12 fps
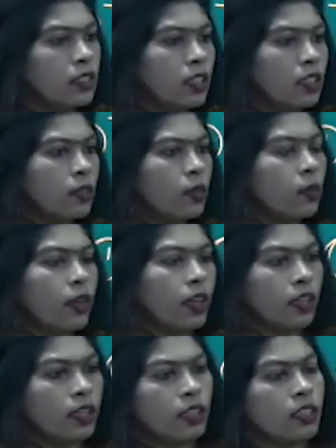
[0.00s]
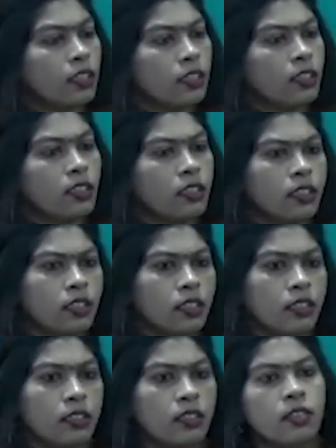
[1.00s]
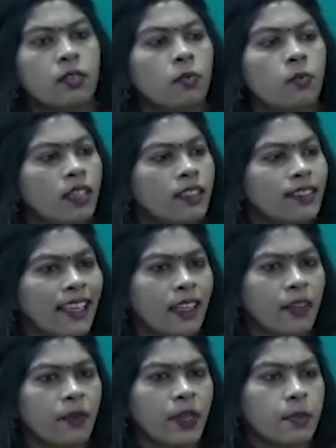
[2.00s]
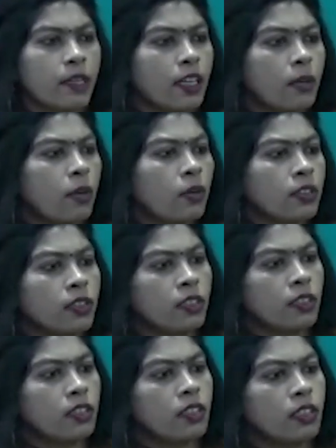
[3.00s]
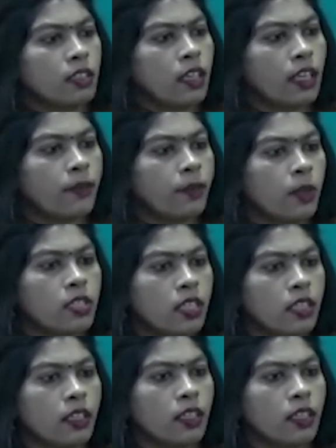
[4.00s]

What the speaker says: Okay. What is that advertisement about? I have not seen that.